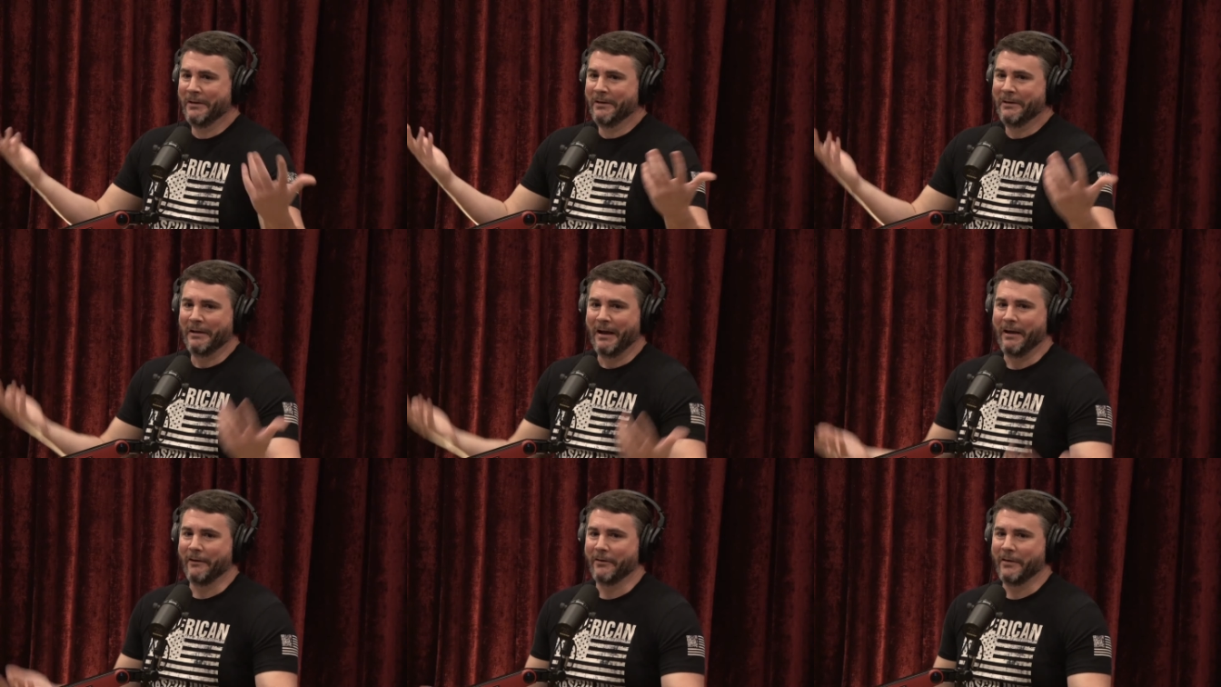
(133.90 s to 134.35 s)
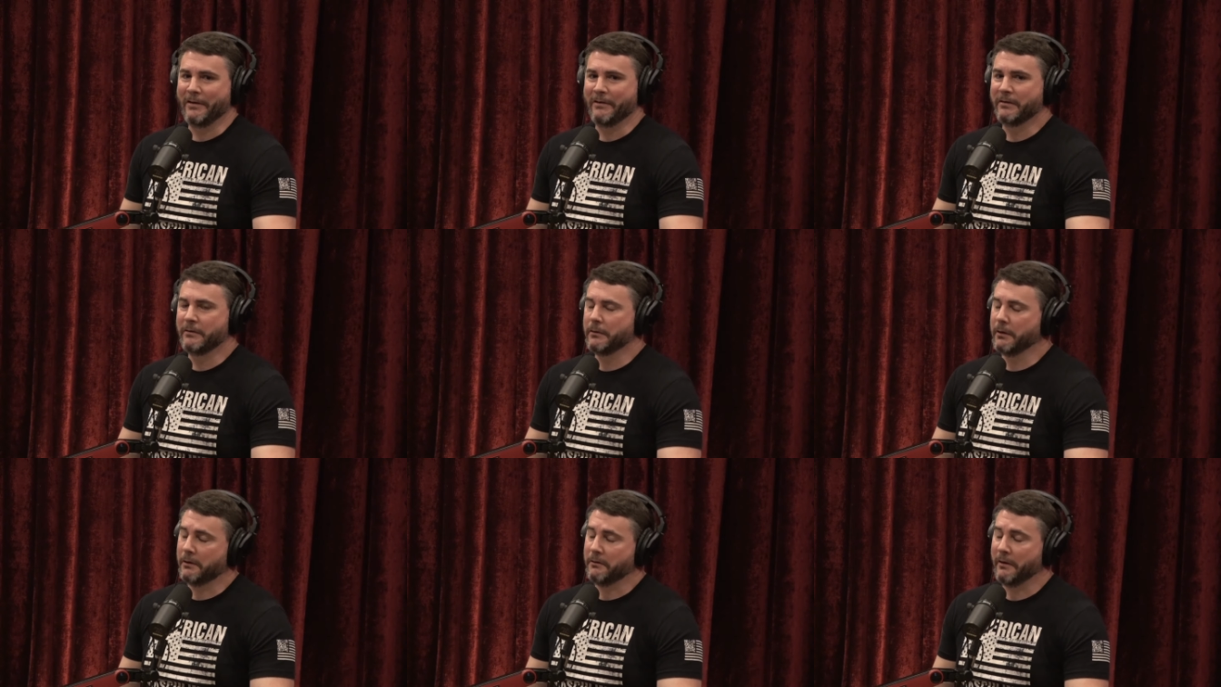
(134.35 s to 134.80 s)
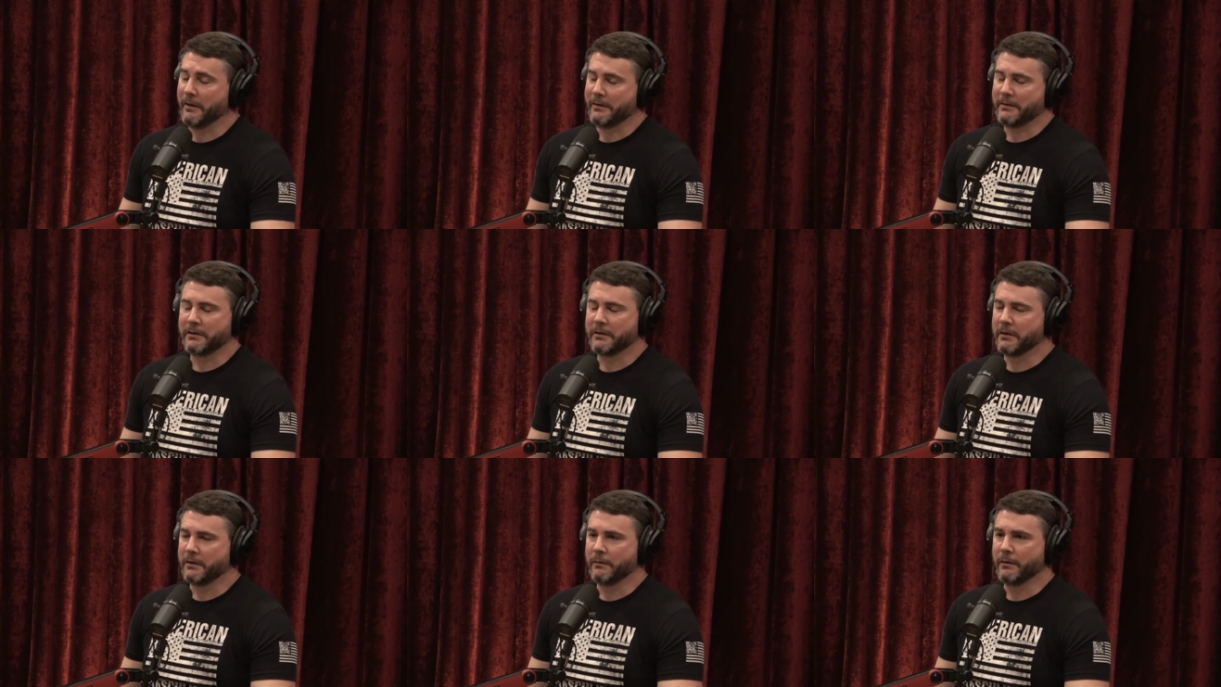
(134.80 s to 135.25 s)
how they
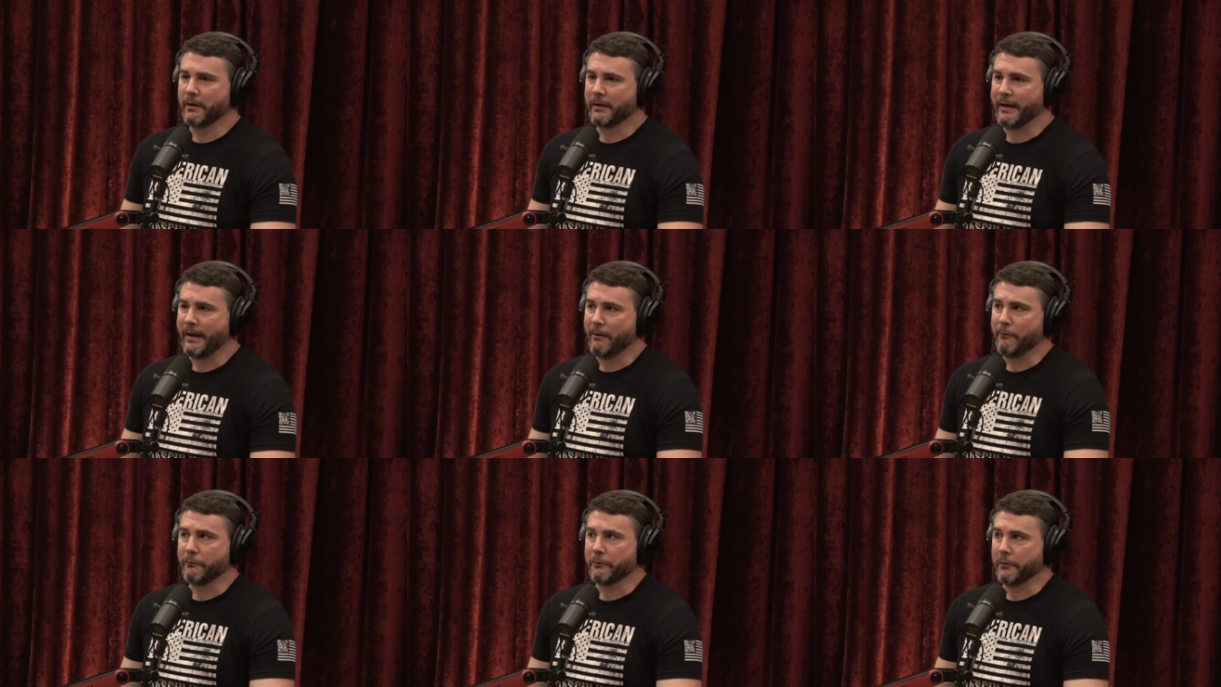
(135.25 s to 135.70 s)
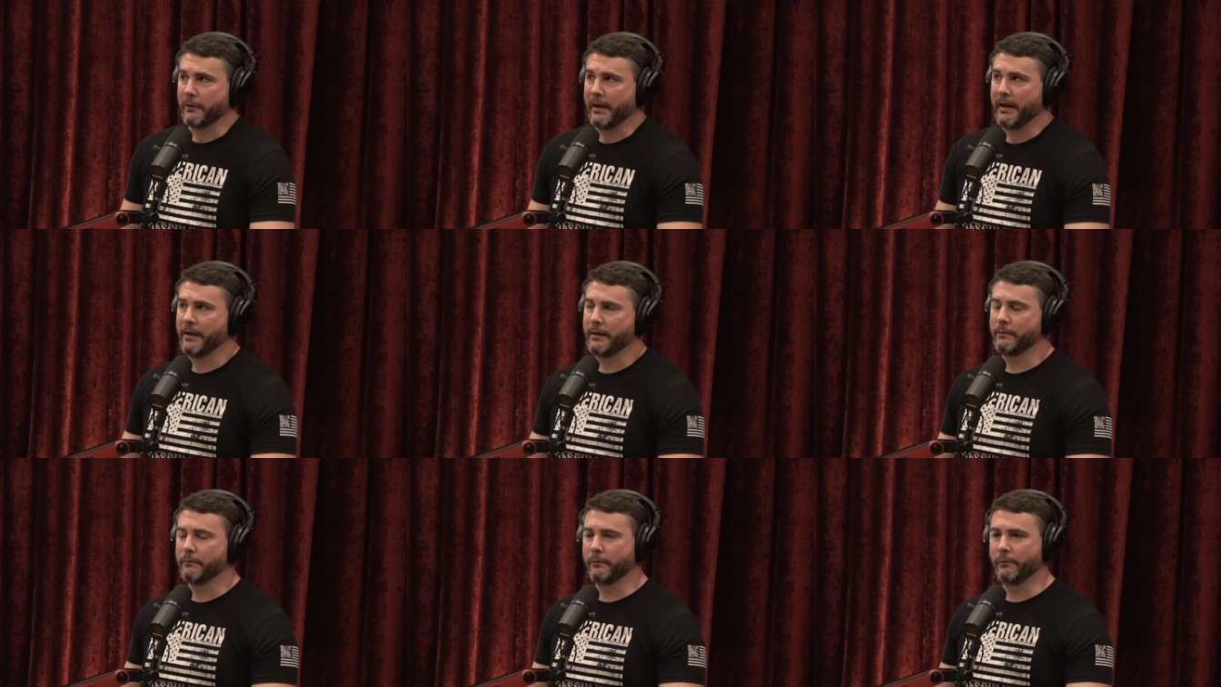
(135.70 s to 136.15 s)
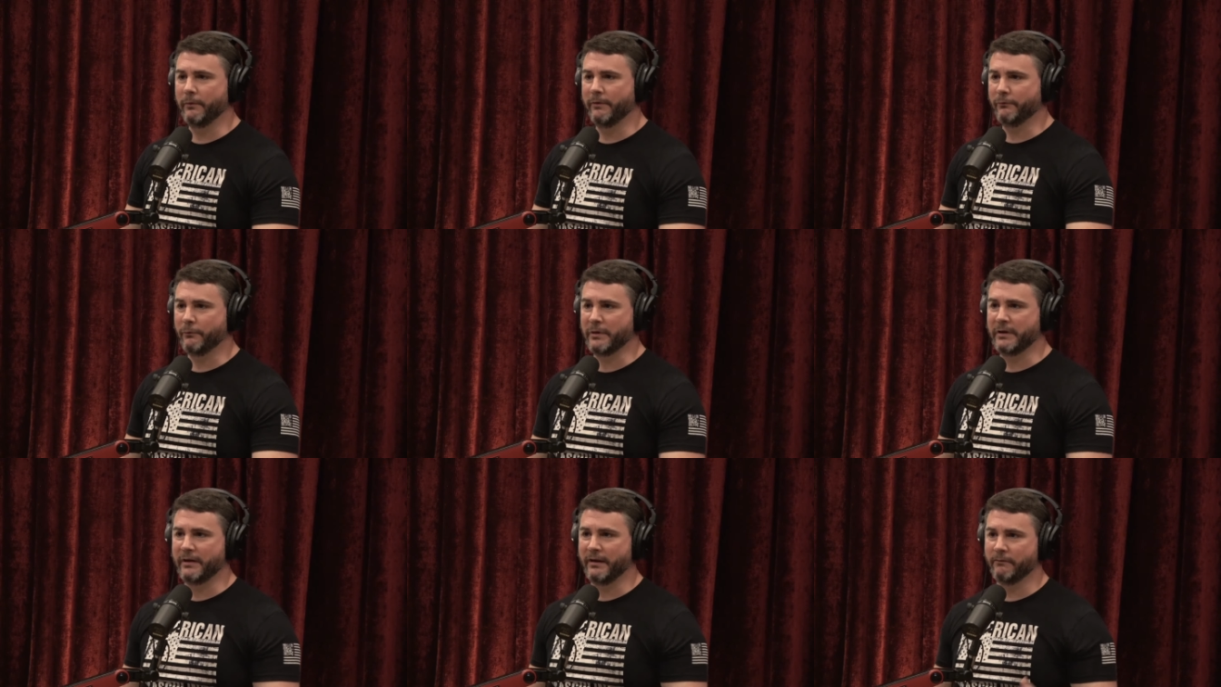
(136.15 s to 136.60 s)
neglected to account for that if
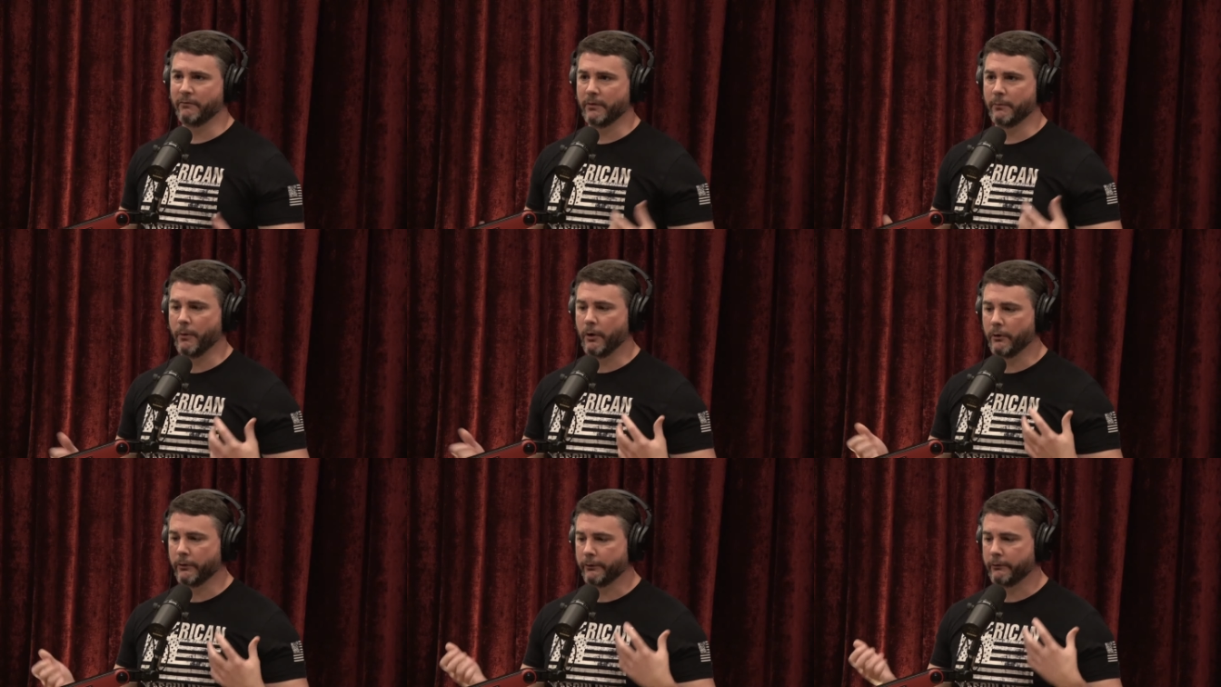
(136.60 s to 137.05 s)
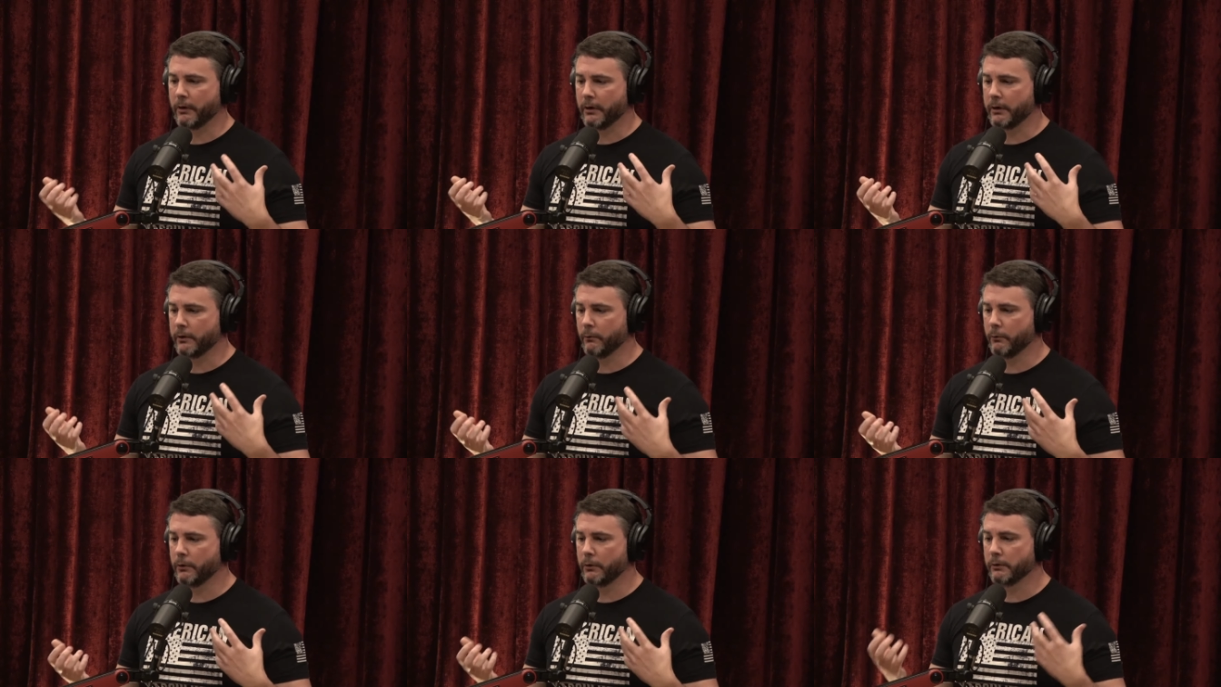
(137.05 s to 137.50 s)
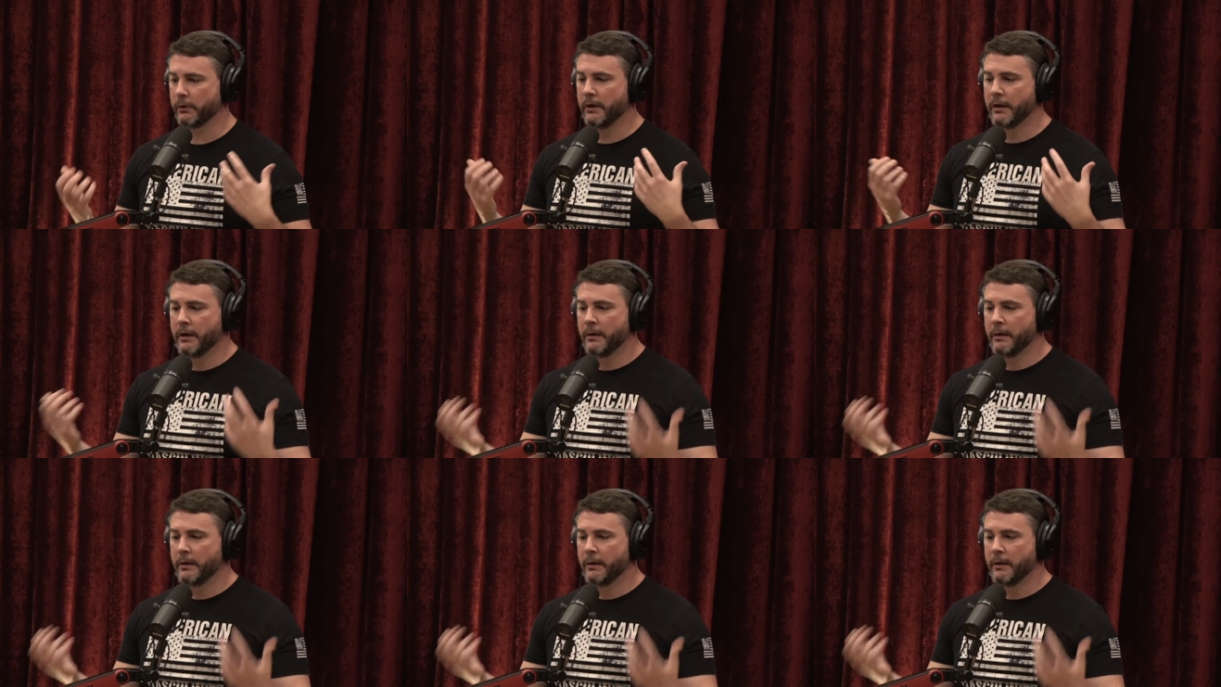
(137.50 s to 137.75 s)
we give them all the credit in the world.